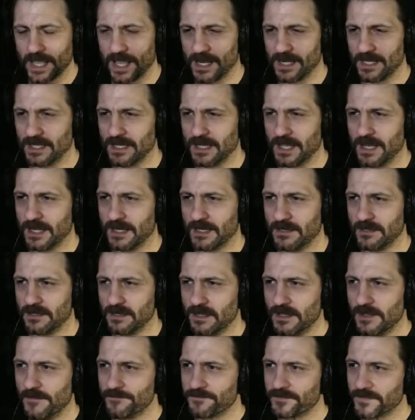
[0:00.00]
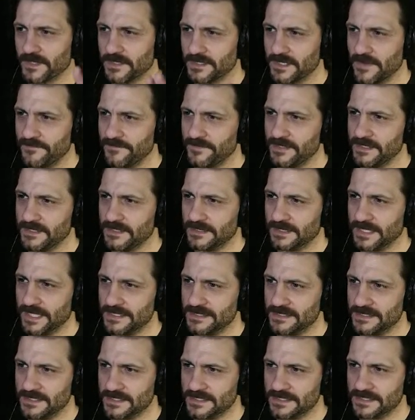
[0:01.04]
And it definitely
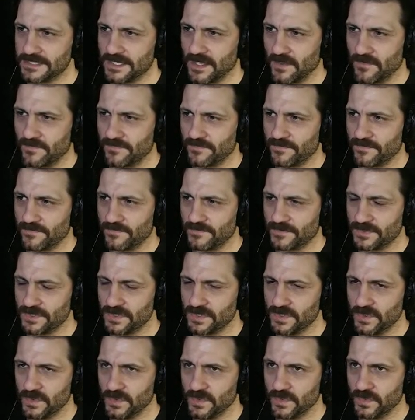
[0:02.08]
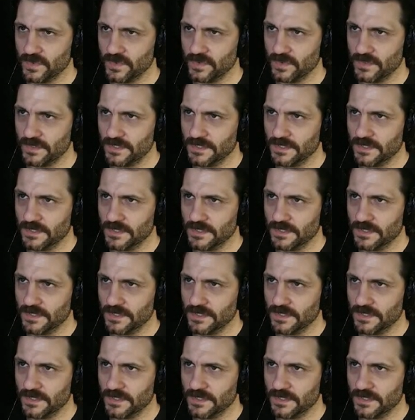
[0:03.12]
lends itself to